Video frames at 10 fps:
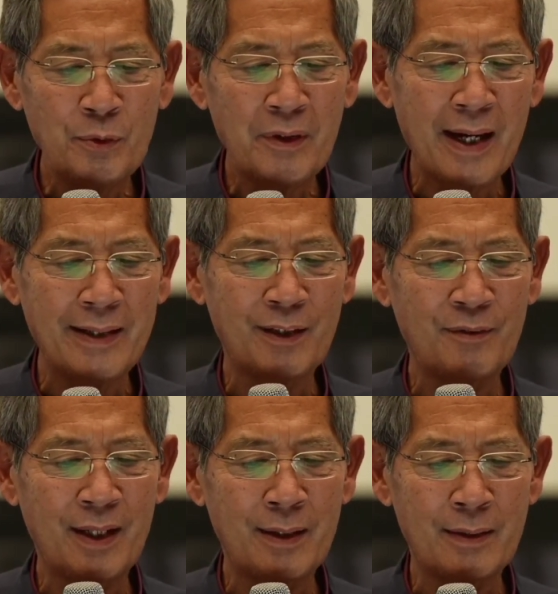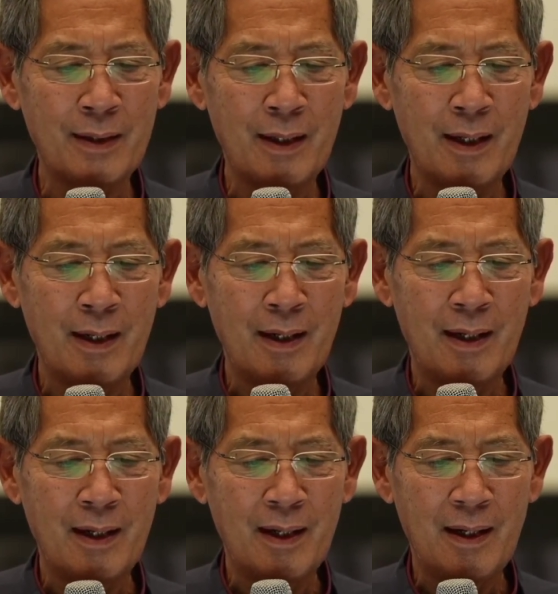with bacterial
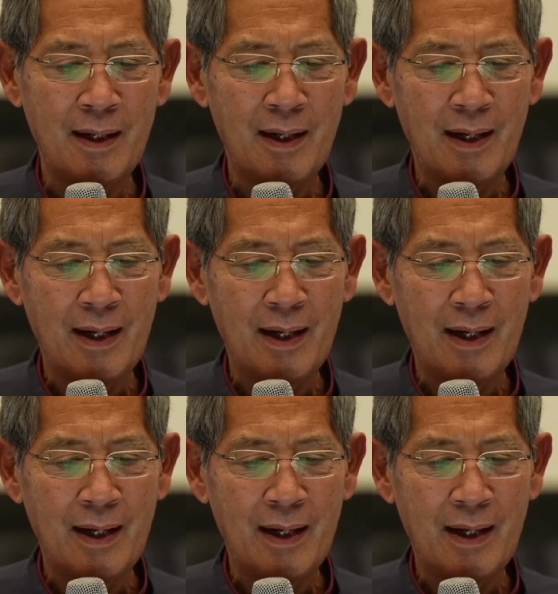chromosomes.